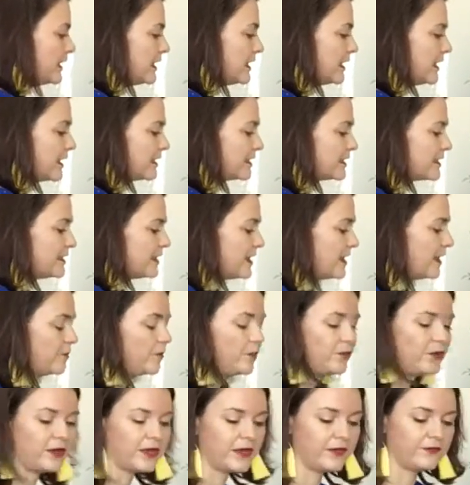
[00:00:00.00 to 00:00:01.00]
Next
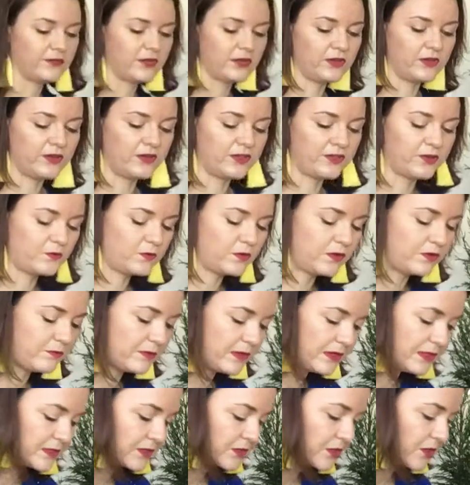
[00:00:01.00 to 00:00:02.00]
up, we have another one of
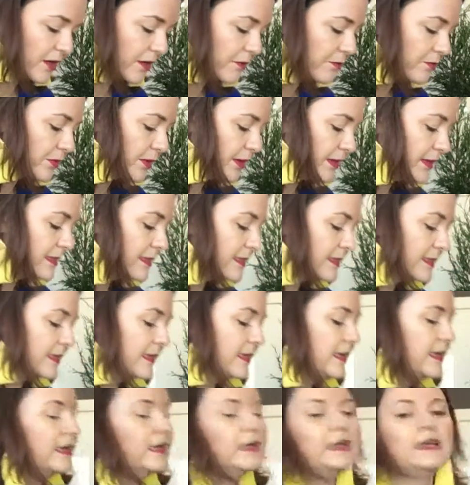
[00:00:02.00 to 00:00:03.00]
my screen prints.
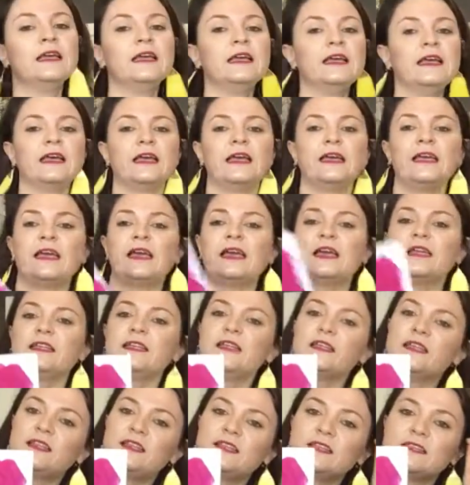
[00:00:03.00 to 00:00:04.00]

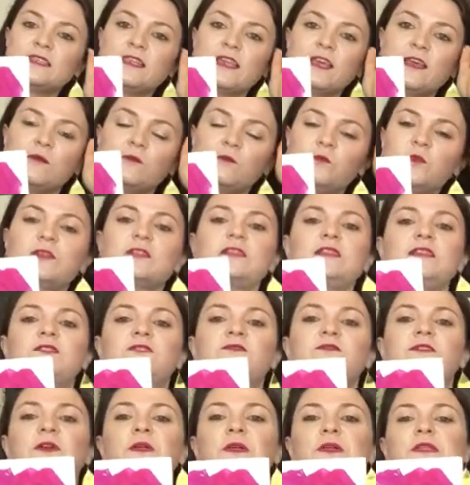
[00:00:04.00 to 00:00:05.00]
Again, this time we're still
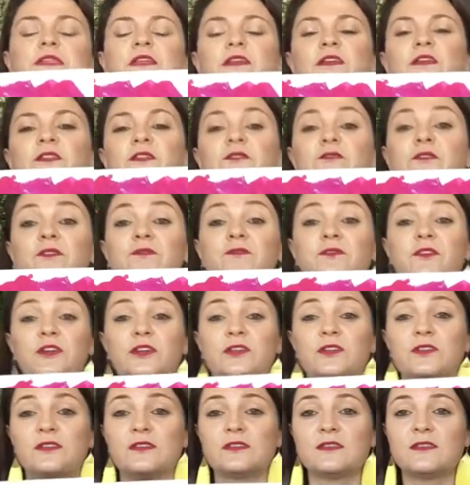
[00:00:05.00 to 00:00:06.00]
focusing on the
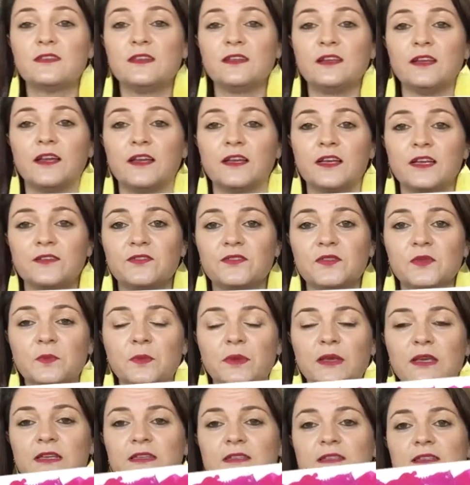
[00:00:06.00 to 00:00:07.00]
reverse, the negative
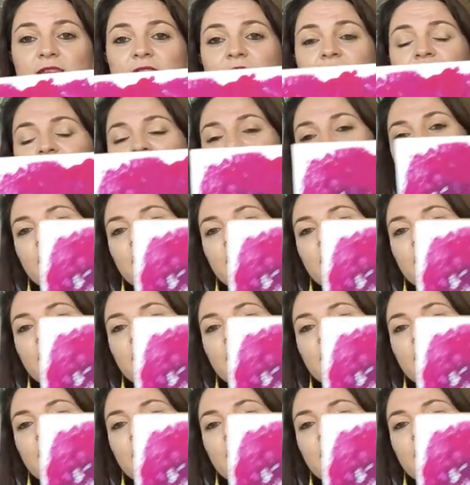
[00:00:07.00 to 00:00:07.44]
space.